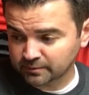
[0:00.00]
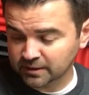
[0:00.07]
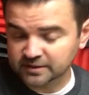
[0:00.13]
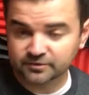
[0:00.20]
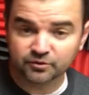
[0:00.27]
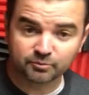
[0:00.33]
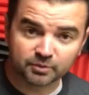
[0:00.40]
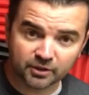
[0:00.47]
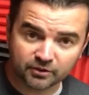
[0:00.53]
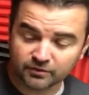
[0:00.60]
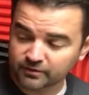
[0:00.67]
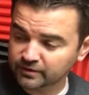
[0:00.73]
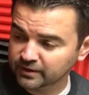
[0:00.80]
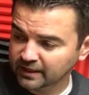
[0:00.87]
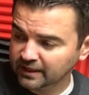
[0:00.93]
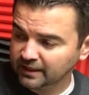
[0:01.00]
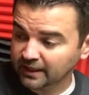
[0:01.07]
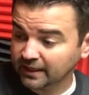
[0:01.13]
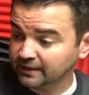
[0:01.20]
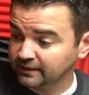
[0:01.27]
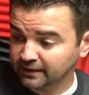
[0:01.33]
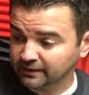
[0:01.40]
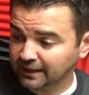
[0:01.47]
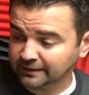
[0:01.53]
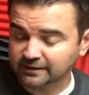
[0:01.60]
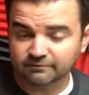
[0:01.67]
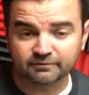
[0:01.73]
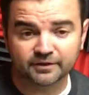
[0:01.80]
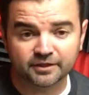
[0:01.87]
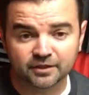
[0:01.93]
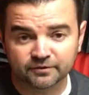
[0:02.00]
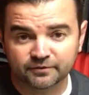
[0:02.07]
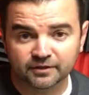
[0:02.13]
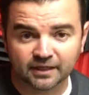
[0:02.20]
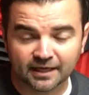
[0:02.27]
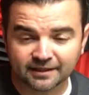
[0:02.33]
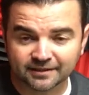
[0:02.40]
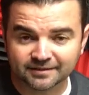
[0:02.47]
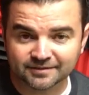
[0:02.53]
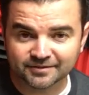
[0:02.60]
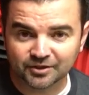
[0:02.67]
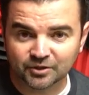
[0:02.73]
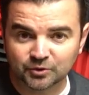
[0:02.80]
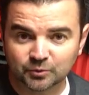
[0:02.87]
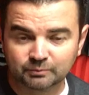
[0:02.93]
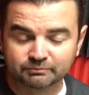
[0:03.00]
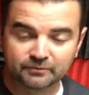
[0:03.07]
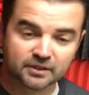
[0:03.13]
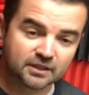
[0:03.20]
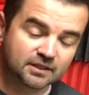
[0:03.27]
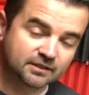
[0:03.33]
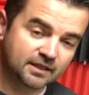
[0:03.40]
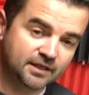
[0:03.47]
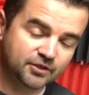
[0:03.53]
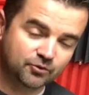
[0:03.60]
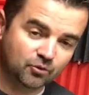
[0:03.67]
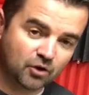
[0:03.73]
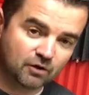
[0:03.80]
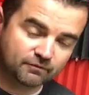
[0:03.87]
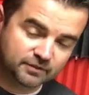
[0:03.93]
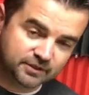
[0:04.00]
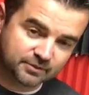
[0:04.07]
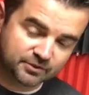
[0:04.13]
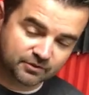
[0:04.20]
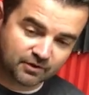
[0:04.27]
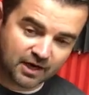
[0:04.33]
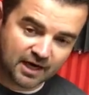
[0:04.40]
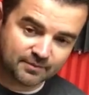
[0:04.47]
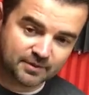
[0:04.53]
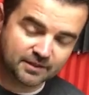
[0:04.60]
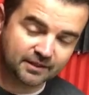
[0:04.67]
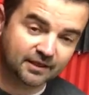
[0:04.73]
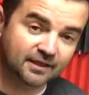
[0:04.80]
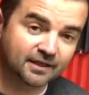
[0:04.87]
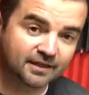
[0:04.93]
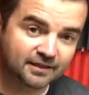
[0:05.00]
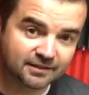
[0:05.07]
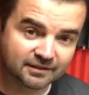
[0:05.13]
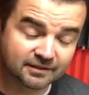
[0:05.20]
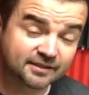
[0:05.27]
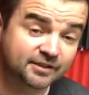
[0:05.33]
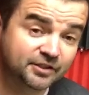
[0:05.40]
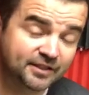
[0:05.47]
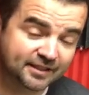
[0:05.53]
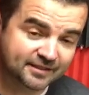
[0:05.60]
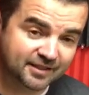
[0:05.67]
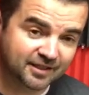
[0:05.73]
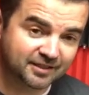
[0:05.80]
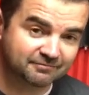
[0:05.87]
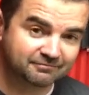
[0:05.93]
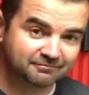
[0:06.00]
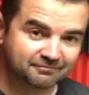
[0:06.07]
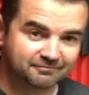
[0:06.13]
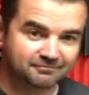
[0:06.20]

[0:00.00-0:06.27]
You must do both and, and like the video if you like it. So thank you all for subscribing and see you next time.